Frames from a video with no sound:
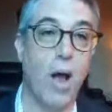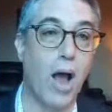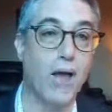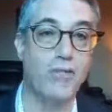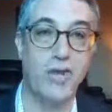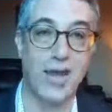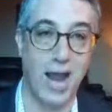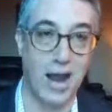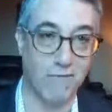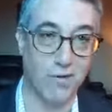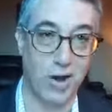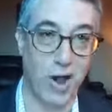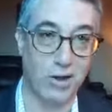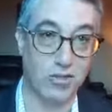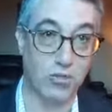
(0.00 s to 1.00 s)
I think
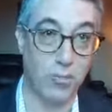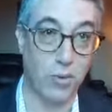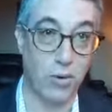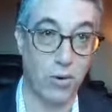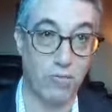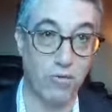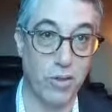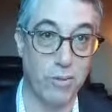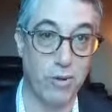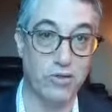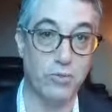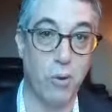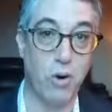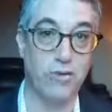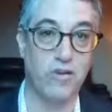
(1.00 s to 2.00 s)
every entrepreneur, for the
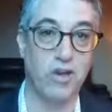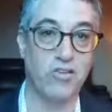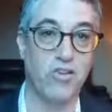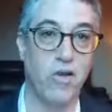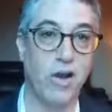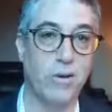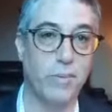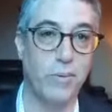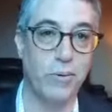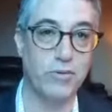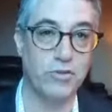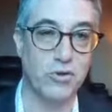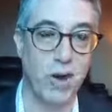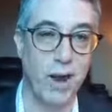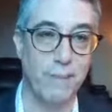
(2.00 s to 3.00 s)
most part, does a lot of
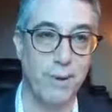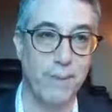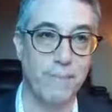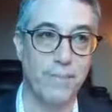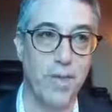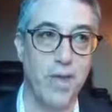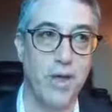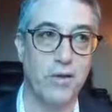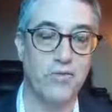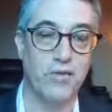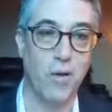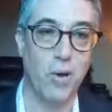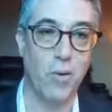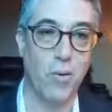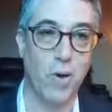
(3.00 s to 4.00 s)
bootstrapping.
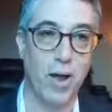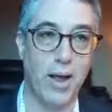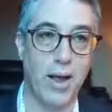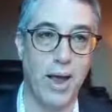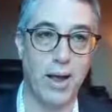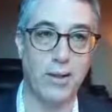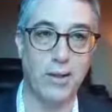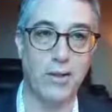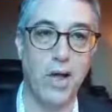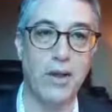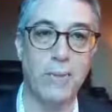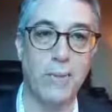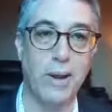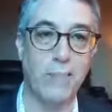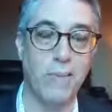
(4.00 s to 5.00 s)
So, and a
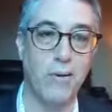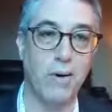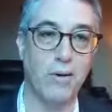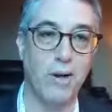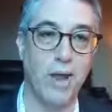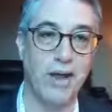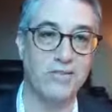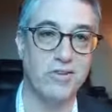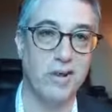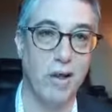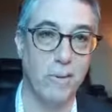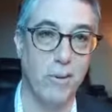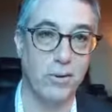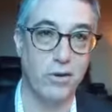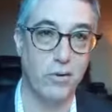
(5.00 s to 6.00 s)
lot of people are glad to
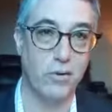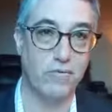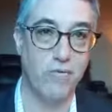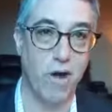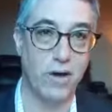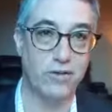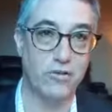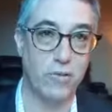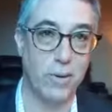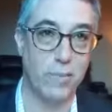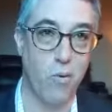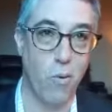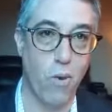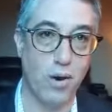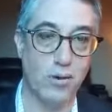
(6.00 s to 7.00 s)
come on your advisory
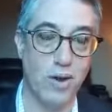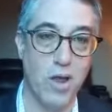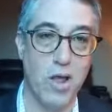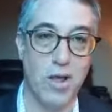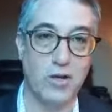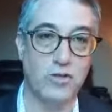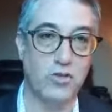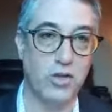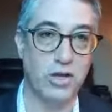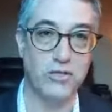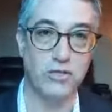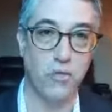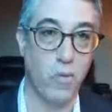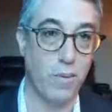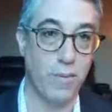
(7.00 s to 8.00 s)
board
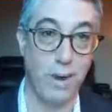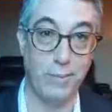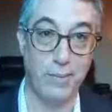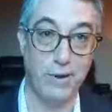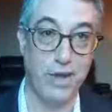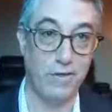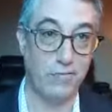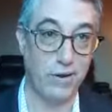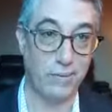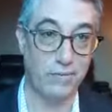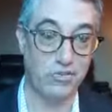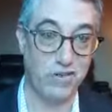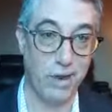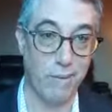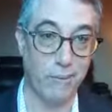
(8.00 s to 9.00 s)
just for maybe giving them
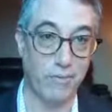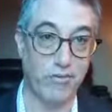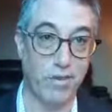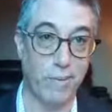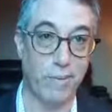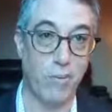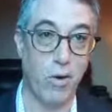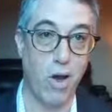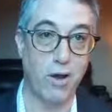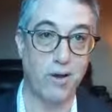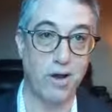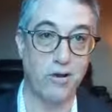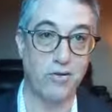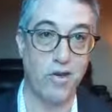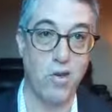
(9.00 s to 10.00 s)
samples of the
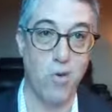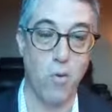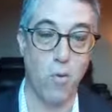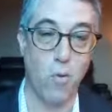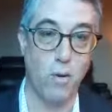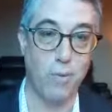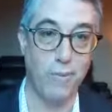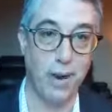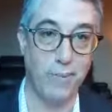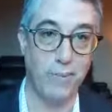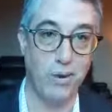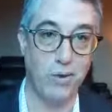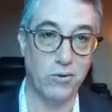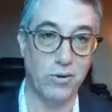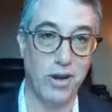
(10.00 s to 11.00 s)
product, or maybe
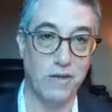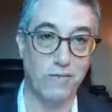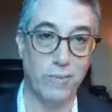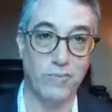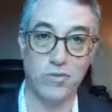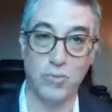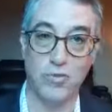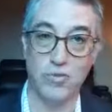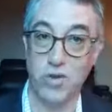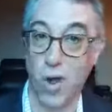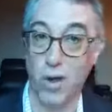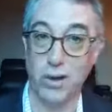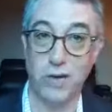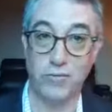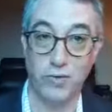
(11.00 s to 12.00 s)
you'd give them some
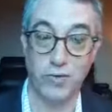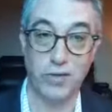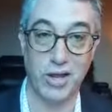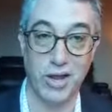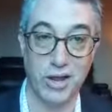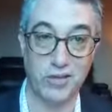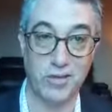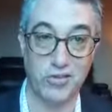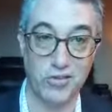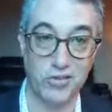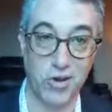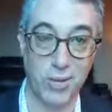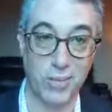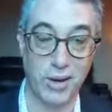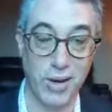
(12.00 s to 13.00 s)
stock if you're thinking this is
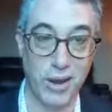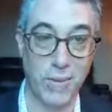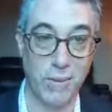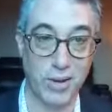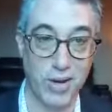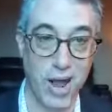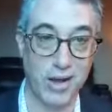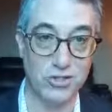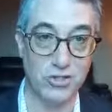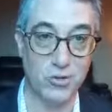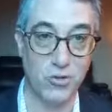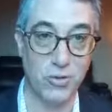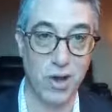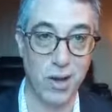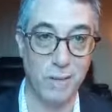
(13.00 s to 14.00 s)
going to become a
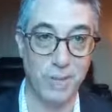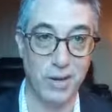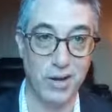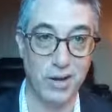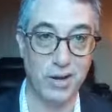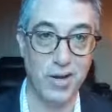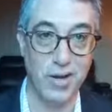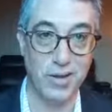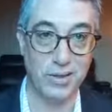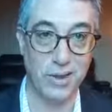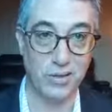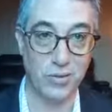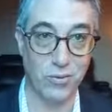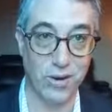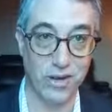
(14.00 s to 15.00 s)
national company,
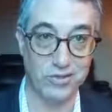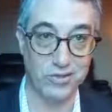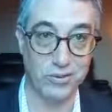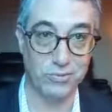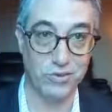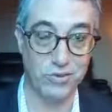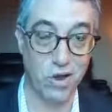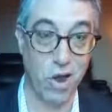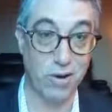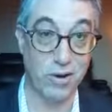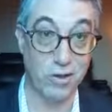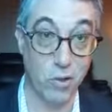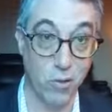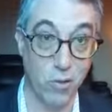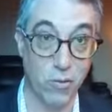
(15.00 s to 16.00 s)
that they'll get some stock
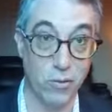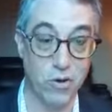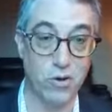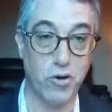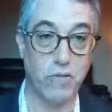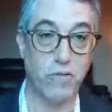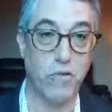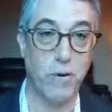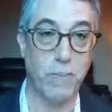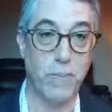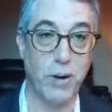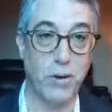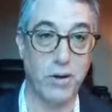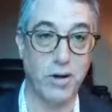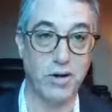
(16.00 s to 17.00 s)
and they'll own it over a
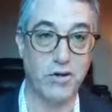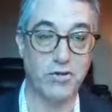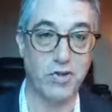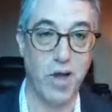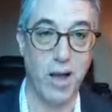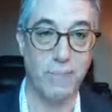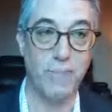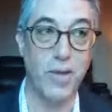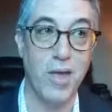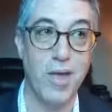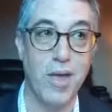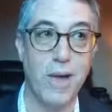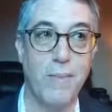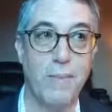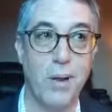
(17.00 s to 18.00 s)
period of time.
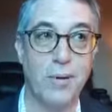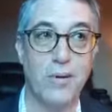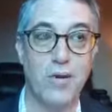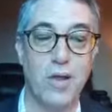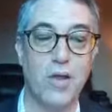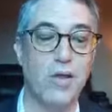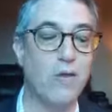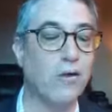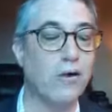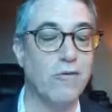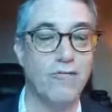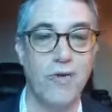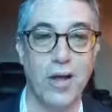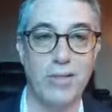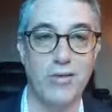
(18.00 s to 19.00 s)
But you're going to
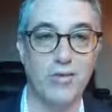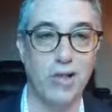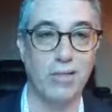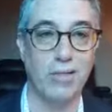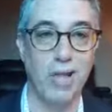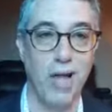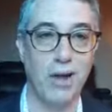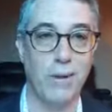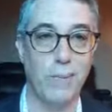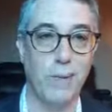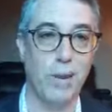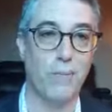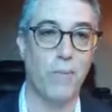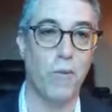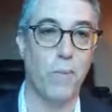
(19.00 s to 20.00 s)
find there's a lot of
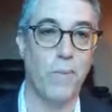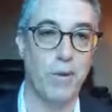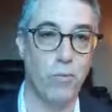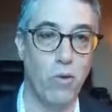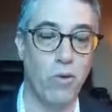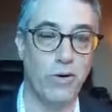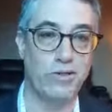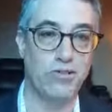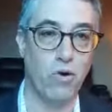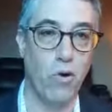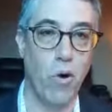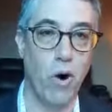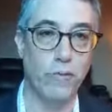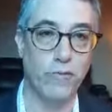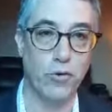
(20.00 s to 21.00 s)
people will be willing to
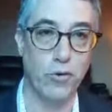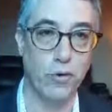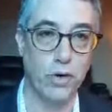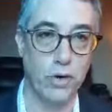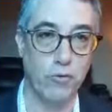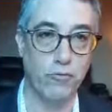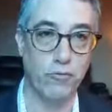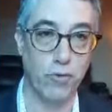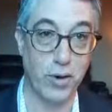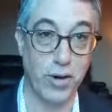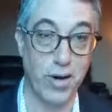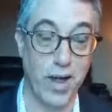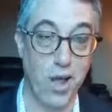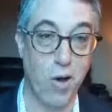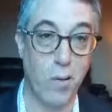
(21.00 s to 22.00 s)
offer you free
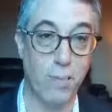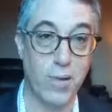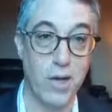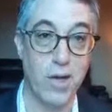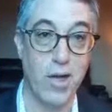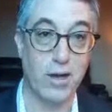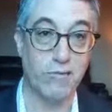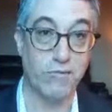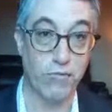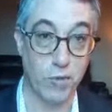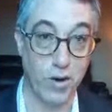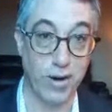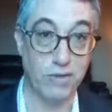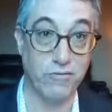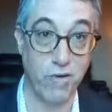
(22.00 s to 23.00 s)
help and
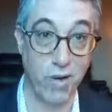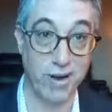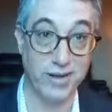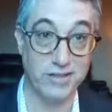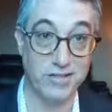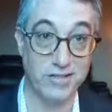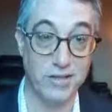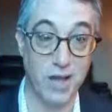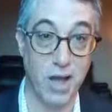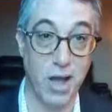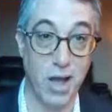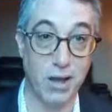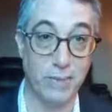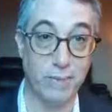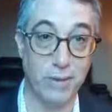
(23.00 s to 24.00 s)
free advice
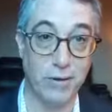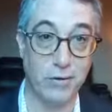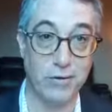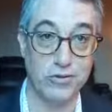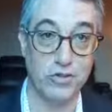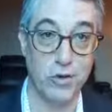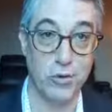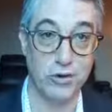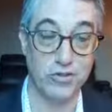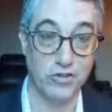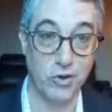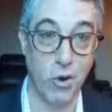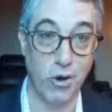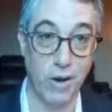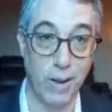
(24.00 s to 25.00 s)
um, because you're a
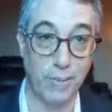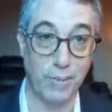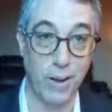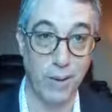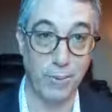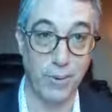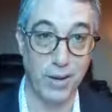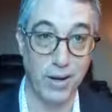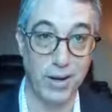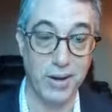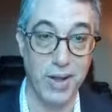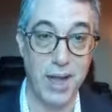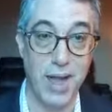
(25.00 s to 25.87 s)
startup company.